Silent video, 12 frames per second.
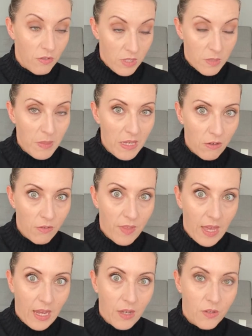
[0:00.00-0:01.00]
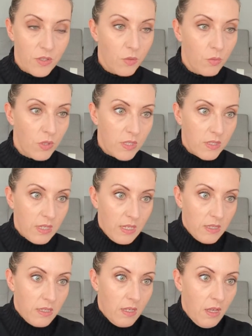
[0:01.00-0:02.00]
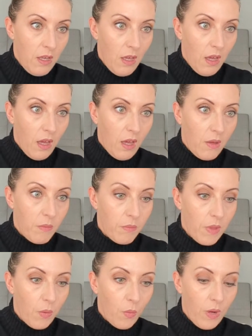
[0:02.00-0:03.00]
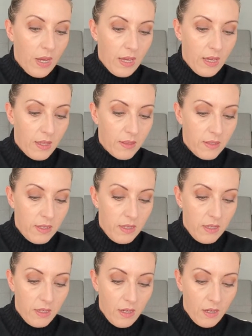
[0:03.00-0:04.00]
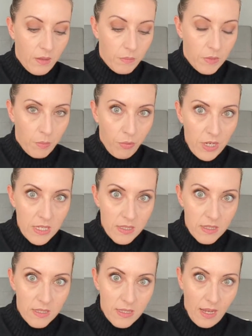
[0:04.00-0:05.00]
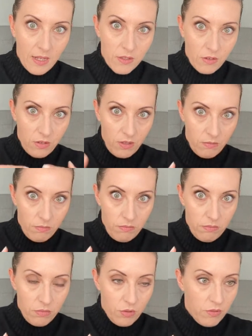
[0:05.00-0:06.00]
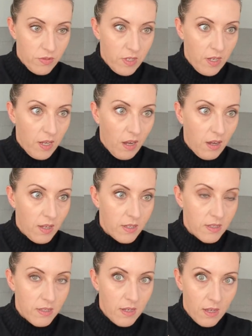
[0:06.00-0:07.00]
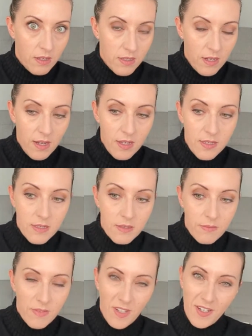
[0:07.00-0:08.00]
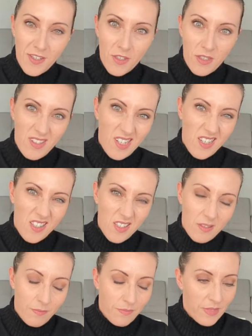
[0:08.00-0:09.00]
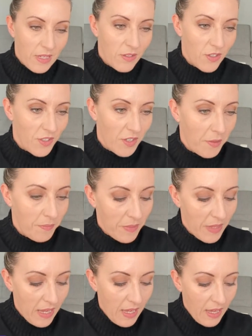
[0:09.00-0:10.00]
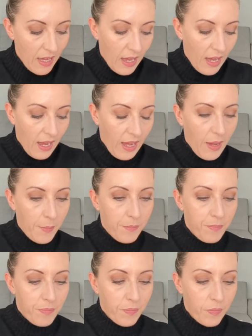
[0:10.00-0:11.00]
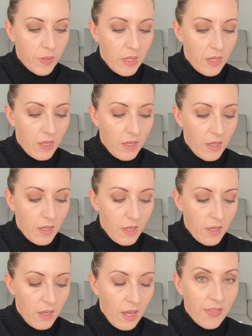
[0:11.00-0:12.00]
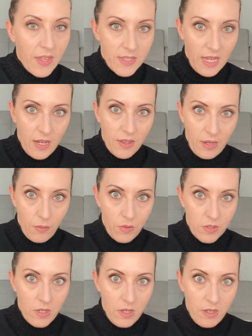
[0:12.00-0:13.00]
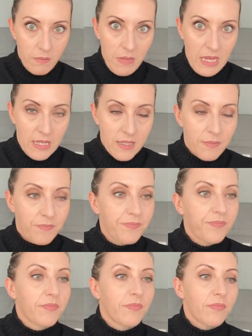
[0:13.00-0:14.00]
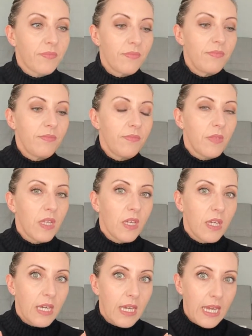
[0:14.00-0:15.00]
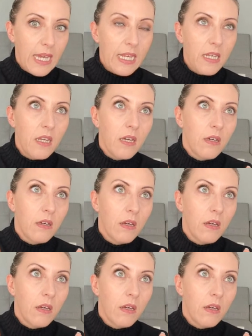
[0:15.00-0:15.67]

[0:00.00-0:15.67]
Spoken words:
Speaker of the House would sit where the priest had sat, on a sort of slightly higher dais, how did you say it? And that's how they would meet. In